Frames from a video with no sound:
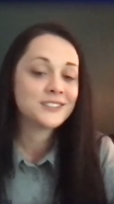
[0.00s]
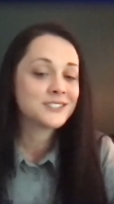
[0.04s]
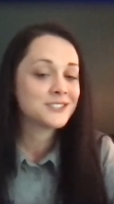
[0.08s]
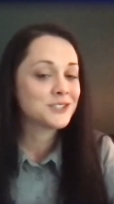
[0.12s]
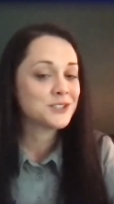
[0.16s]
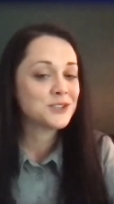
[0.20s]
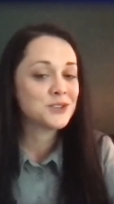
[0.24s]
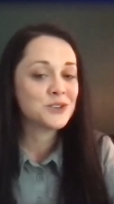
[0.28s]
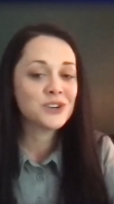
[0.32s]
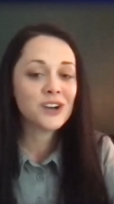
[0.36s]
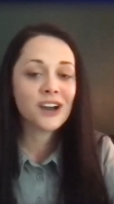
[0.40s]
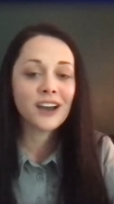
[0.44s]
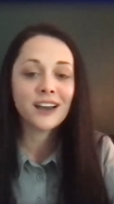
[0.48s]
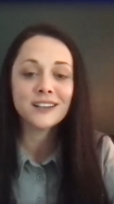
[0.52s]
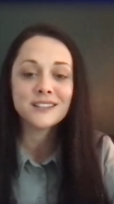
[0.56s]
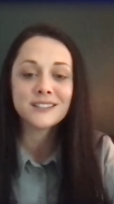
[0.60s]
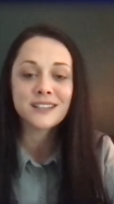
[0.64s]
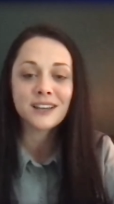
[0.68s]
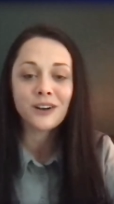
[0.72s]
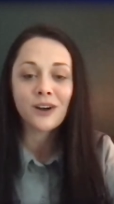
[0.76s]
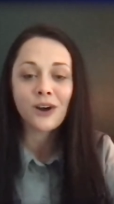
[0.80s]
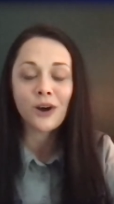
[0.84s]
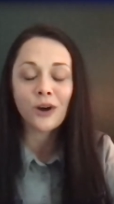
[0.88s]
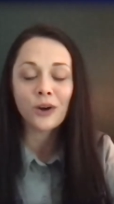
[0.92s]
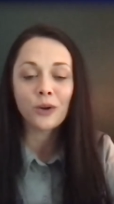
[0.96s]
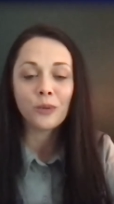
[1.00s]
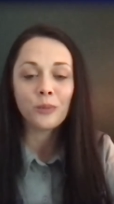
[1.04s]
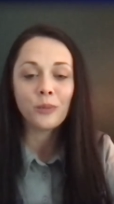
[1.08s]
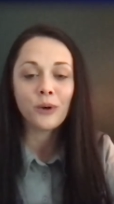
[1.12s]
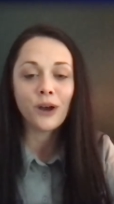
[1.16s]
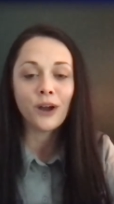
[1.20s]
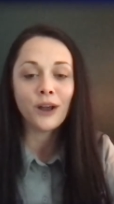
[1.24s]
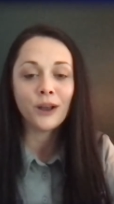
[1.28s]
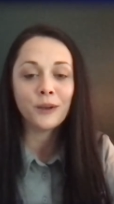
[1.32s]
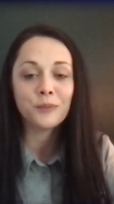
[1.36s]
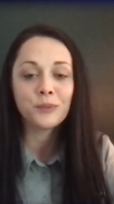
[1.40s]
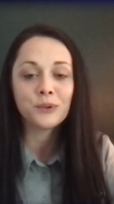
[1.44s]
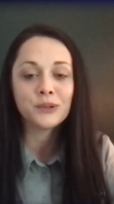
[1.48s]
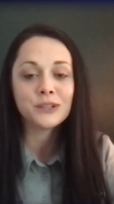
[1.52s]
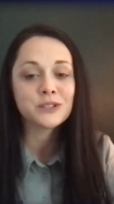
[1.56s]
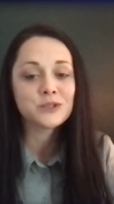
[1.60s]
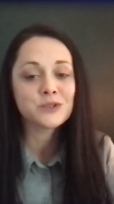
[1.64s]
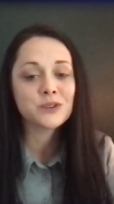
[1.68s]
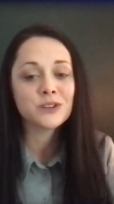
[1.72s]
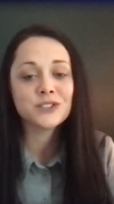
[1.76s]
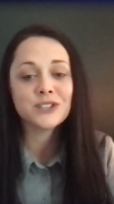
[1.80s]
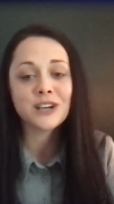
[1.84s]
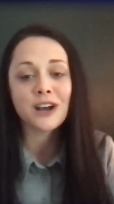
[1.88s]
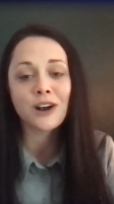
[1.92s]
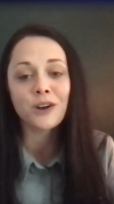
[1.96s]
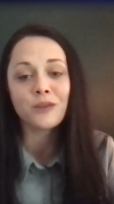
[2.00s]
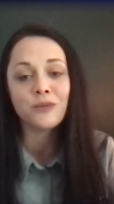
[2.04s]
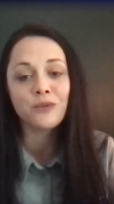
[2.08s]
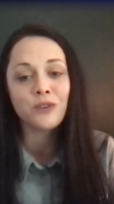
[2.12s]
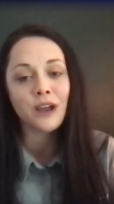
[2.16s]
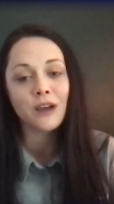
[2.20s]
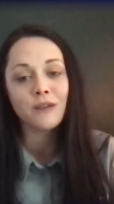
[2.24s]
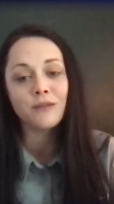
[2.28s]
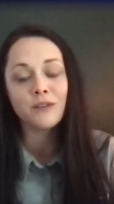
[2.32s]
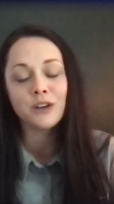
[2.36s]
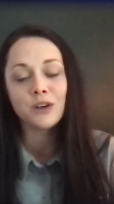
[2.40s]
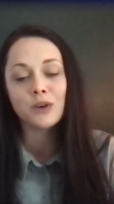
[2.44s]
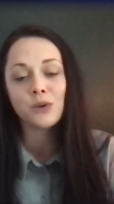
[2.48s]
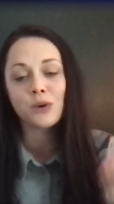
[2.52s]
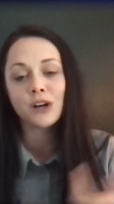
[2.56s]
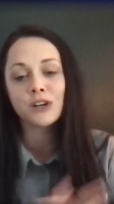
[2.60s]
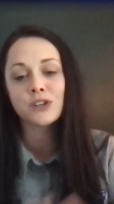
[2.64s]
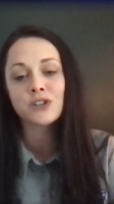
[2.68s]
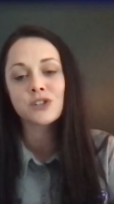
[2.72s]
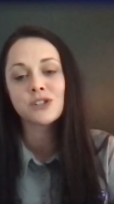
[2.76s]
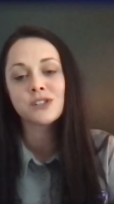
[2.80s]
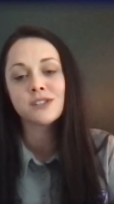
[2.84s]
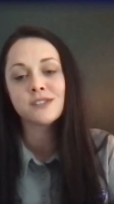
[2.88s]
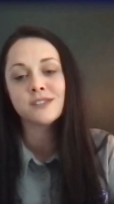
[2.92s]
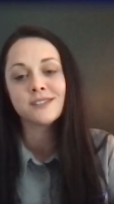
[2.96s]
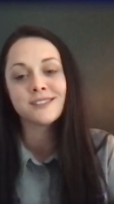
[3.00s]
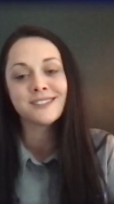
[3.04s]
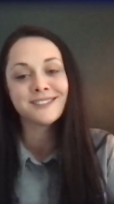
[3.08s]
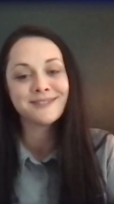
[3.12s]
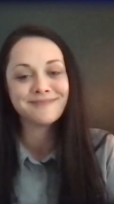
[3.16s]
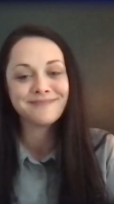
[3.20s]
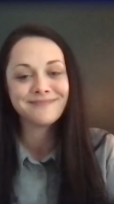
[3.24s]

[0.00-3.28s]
See you guys at Autobahn. Please reach out if you have any questions.